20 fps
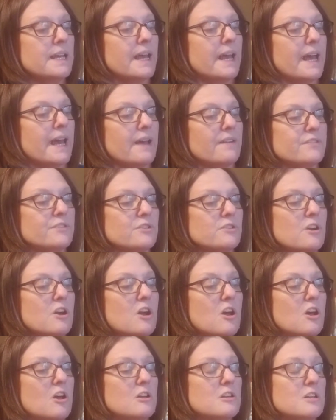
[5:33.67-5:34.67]
After
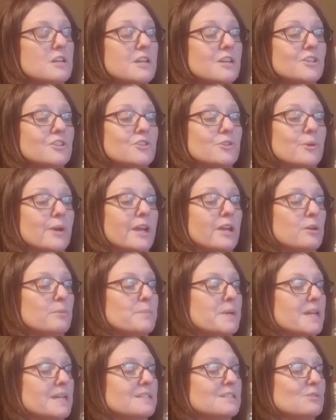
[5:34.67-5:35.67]
all, trail
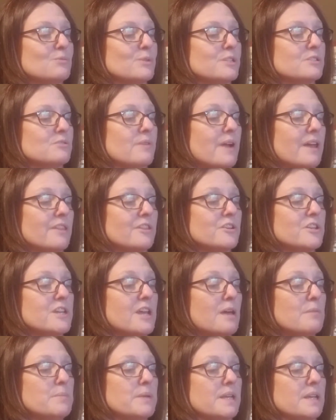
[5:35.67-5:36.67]
mix was rather
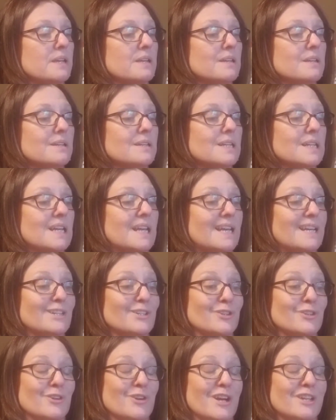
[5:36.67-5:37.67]
yummy and
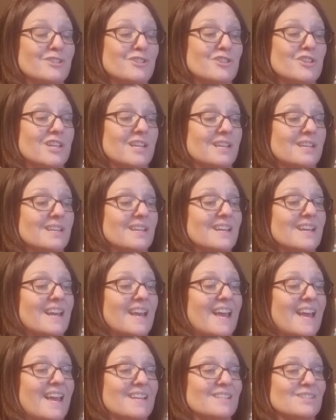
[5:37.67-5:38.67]
crunchy
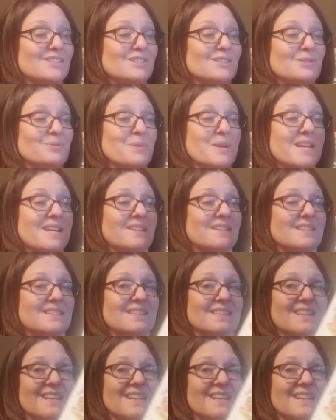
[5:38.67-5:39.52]
and sweet